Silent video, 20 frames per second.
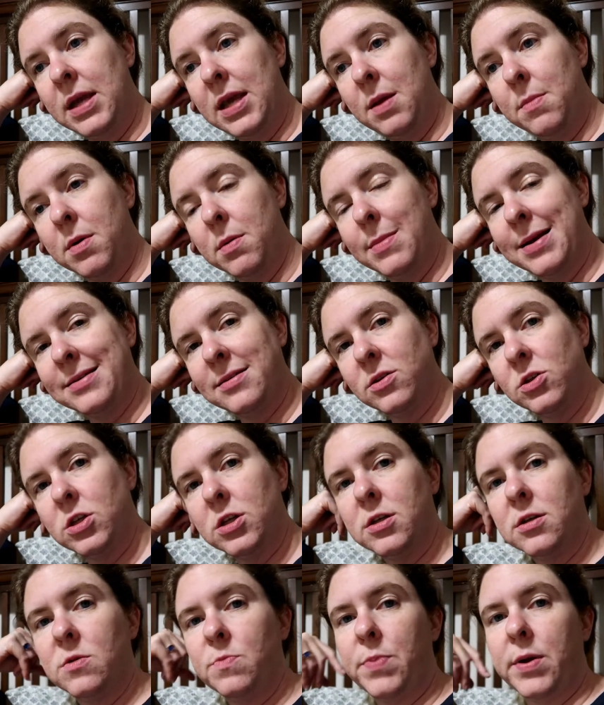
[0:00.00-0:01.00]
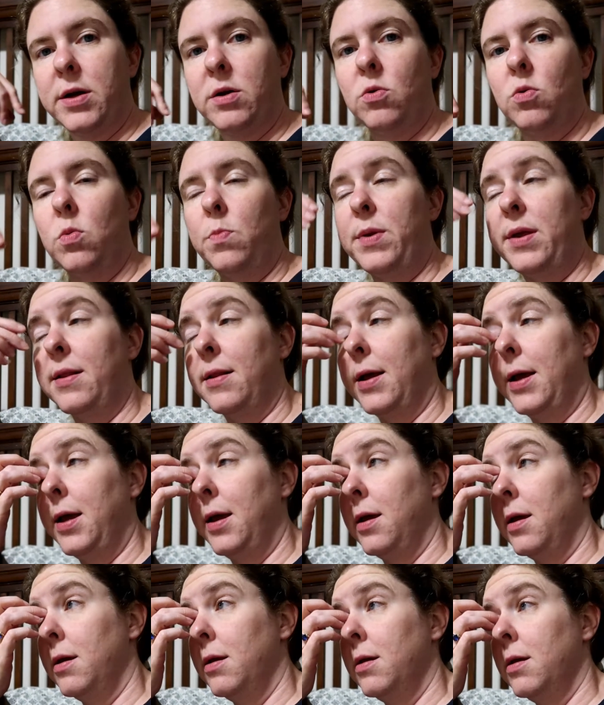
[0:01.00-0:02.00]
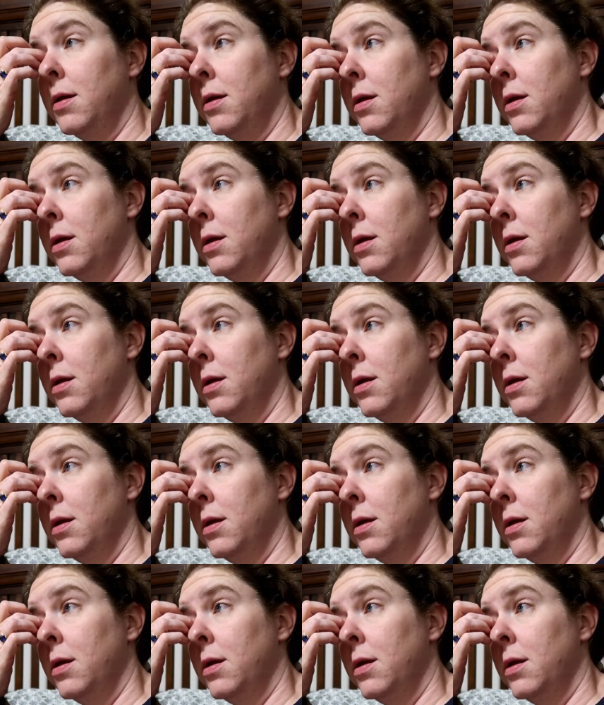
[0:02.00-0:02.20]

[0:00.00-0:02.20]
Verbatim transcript: email messages, but it will be like